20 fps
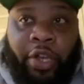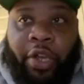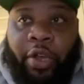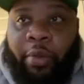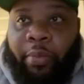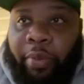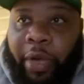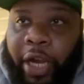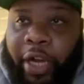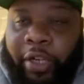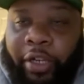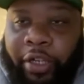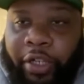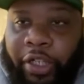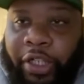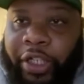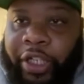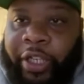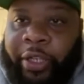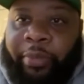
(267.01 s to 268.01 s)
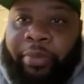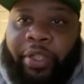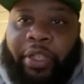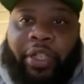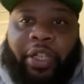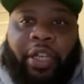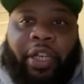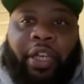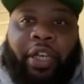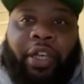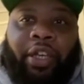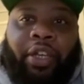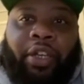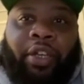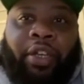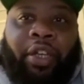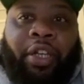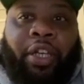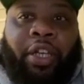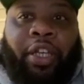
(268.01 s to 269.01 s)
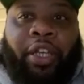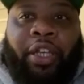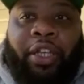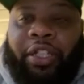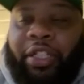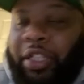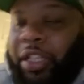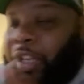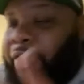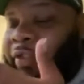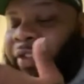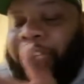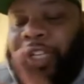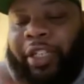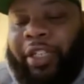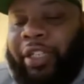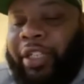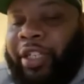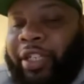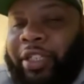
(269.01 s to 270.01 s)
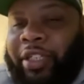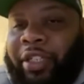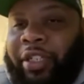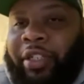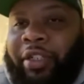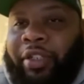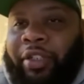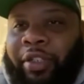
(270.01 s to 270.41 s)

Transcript: partnerships and stuff like that. So